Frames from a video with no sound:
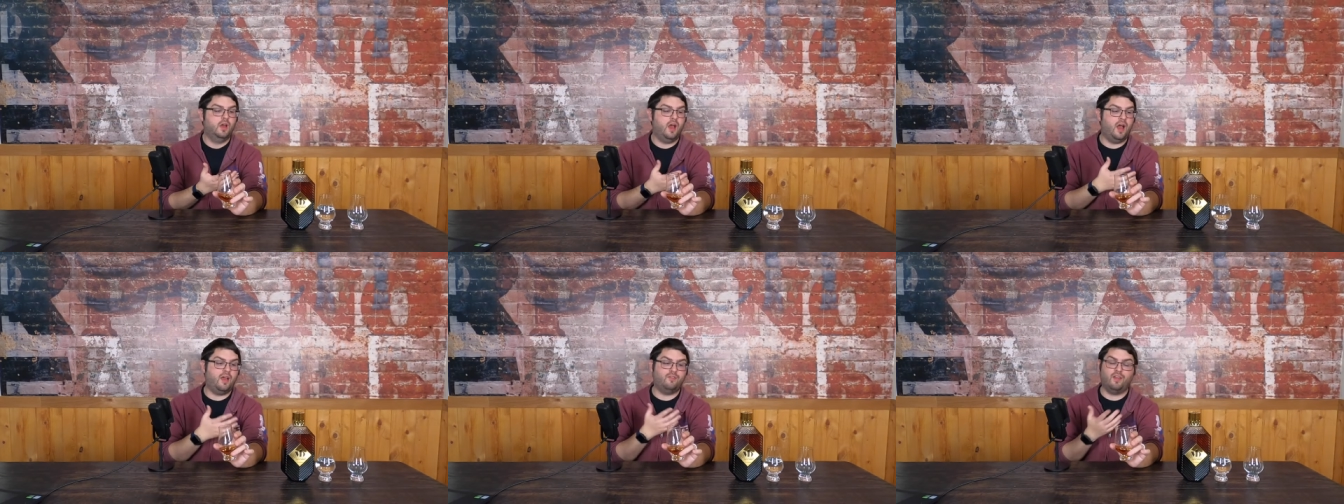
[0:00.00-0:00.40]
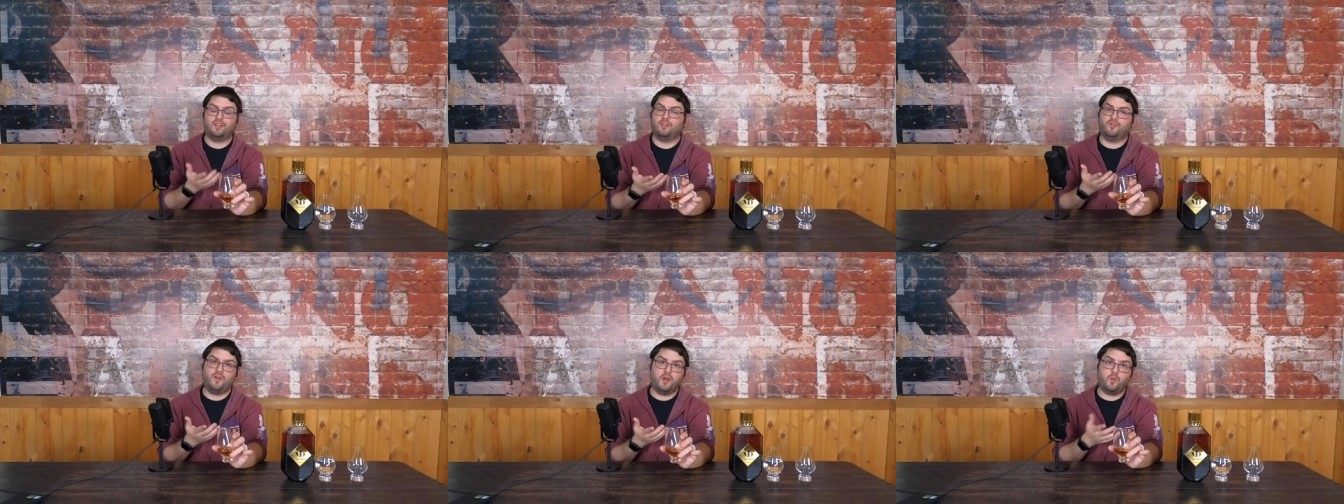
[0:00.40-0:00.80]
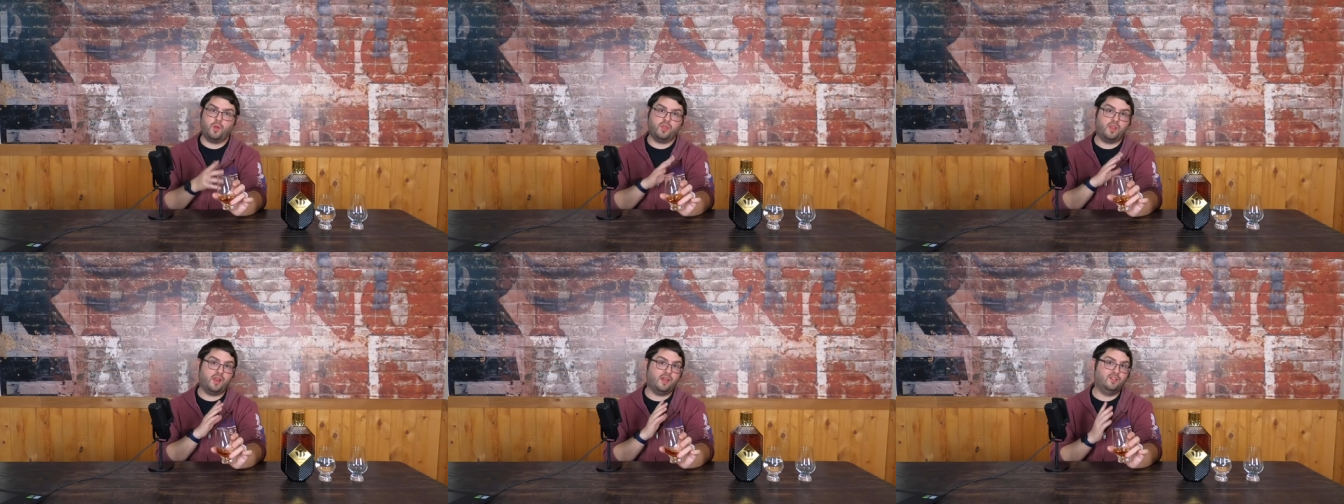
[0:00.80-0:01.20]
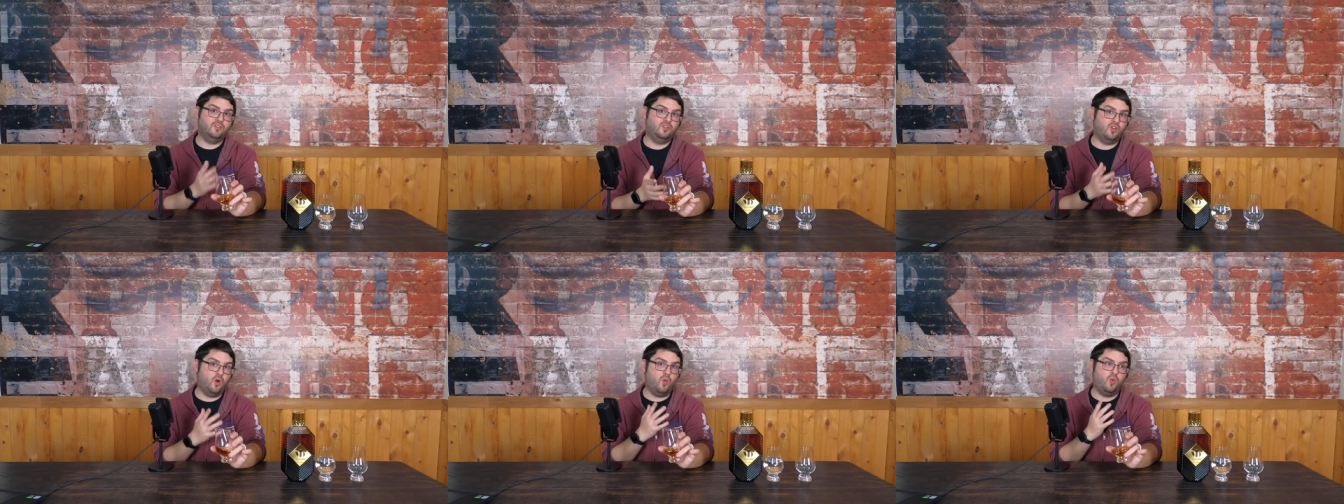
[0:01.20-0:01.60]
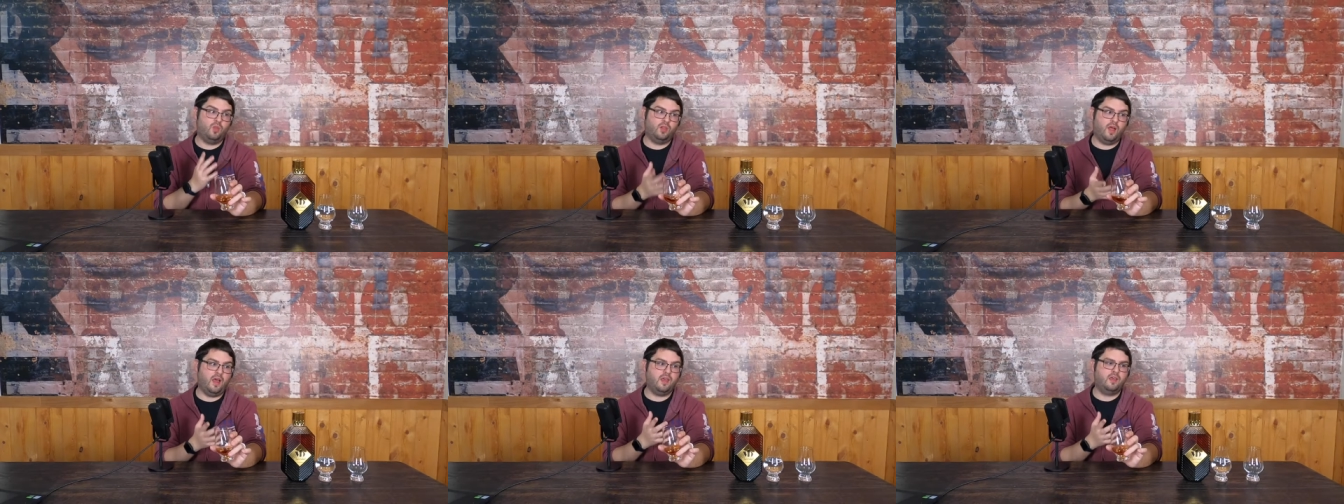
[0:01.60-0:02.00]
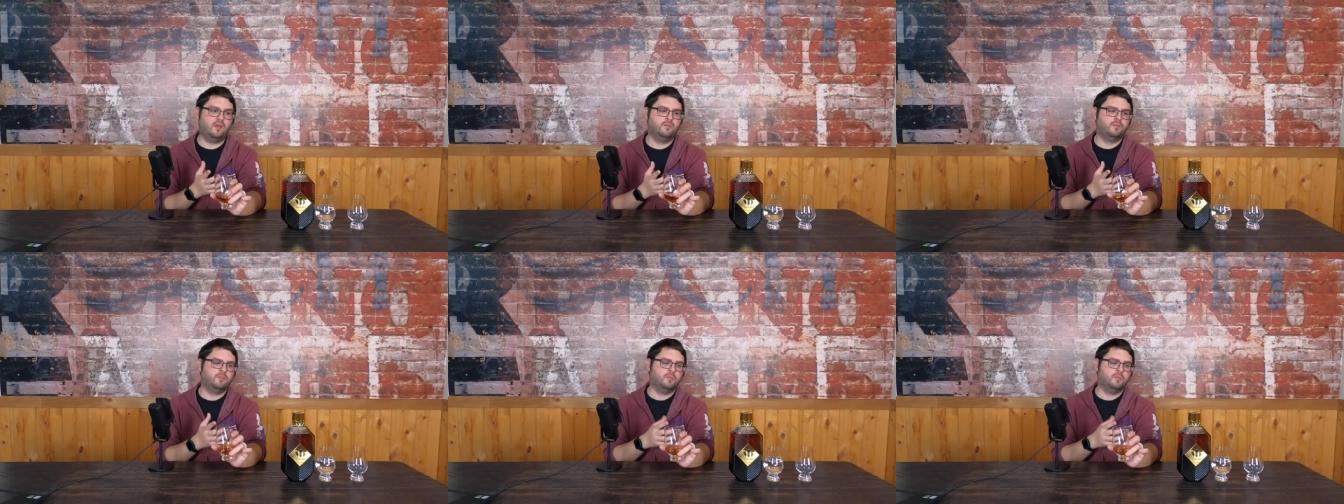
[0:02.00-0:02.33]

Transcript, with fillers: I've yet to find one that I don't like.